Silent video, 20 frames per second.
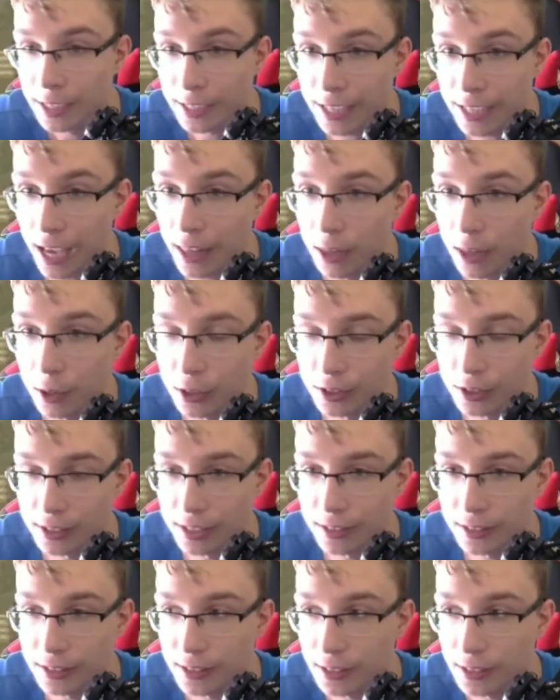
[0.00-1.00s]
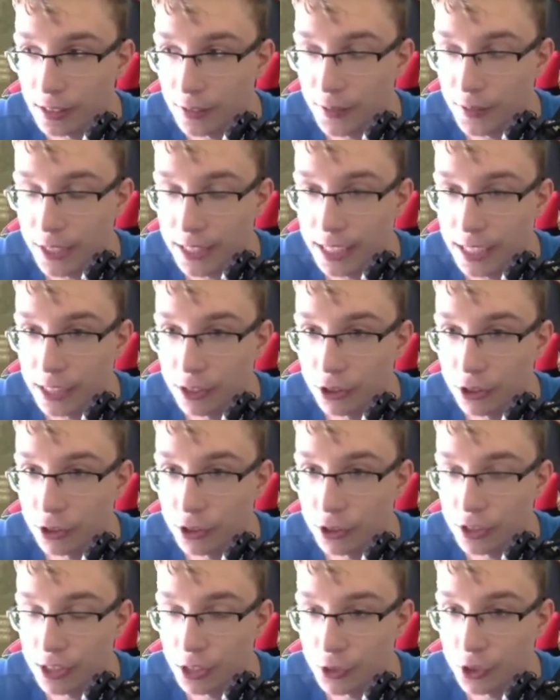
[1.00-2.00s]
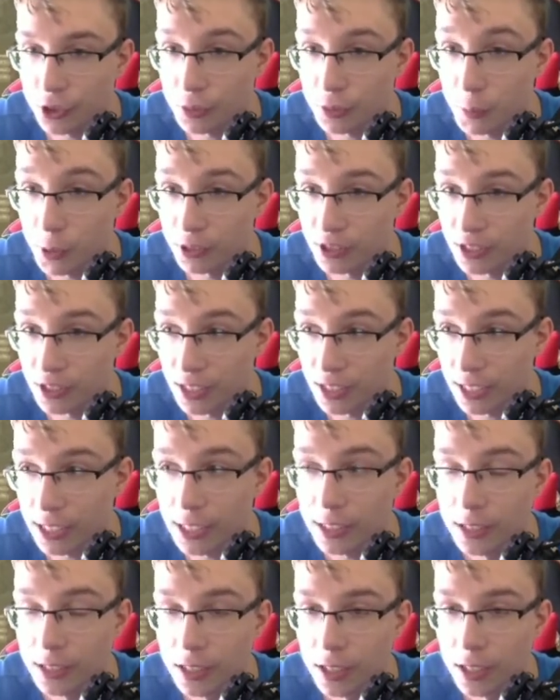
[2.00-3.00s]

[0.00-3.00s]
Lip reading: Galar citizens fit into such a small city,